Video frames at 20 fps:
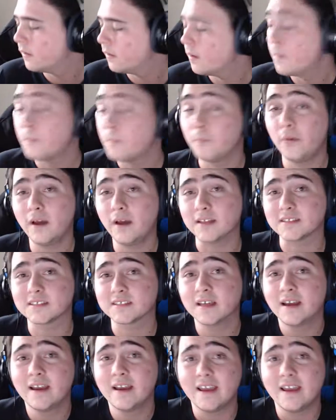But
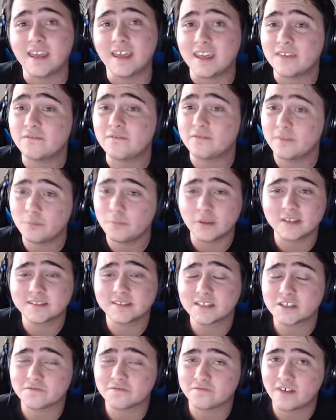if the
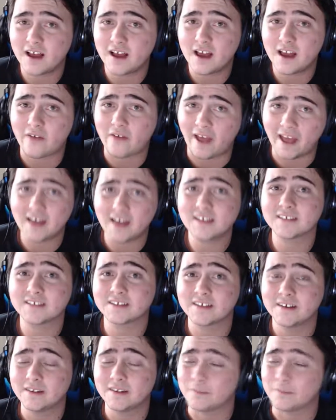PlayStation 5 has
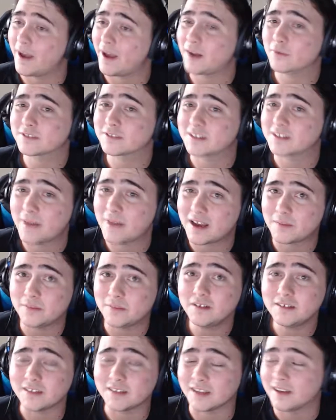backwards
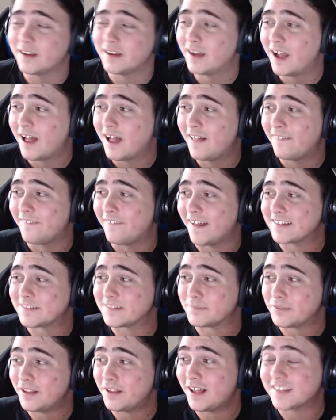compatibility, that's a
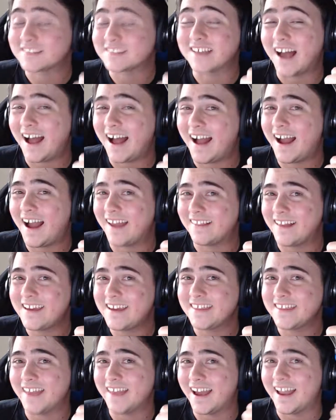plus. I
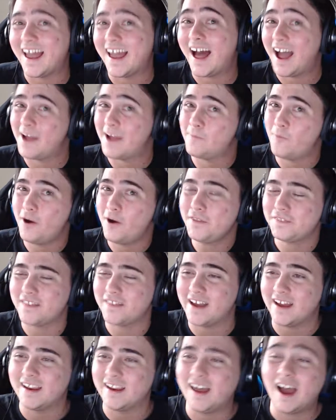like that. I want
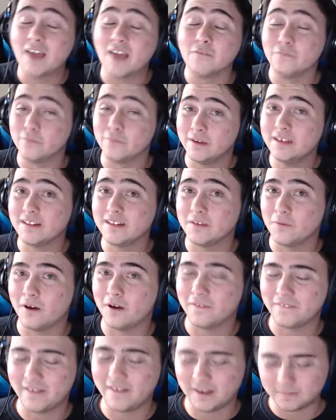that. I really
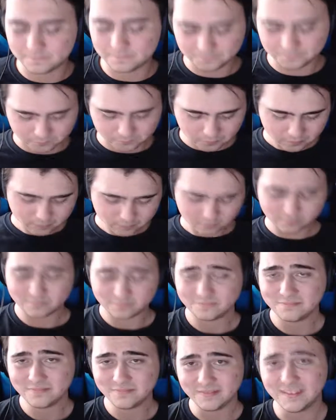want that.
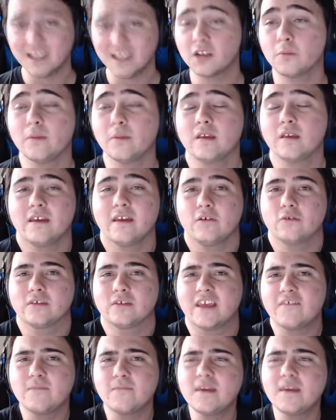It'll give me